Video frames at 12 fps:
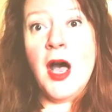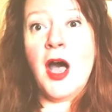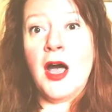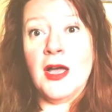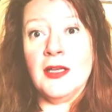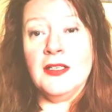
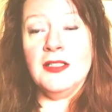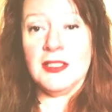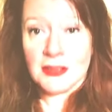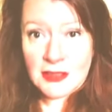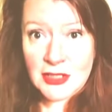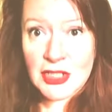on
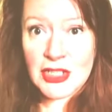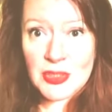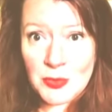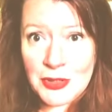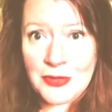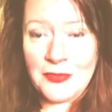
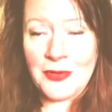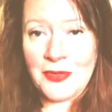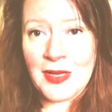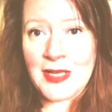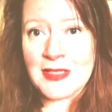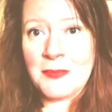delicious, wonderful
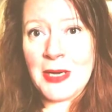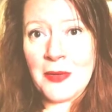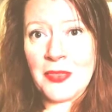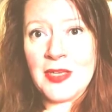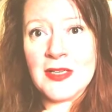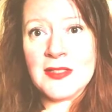thoughts
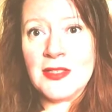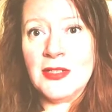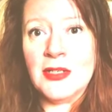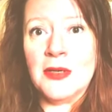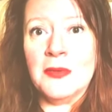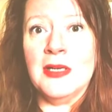about things that are
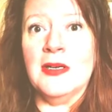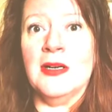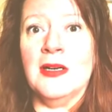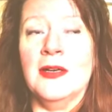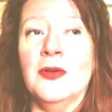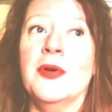going
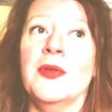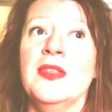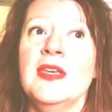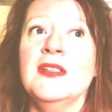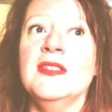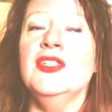on or
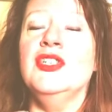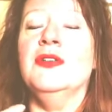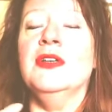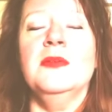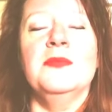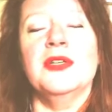things that you can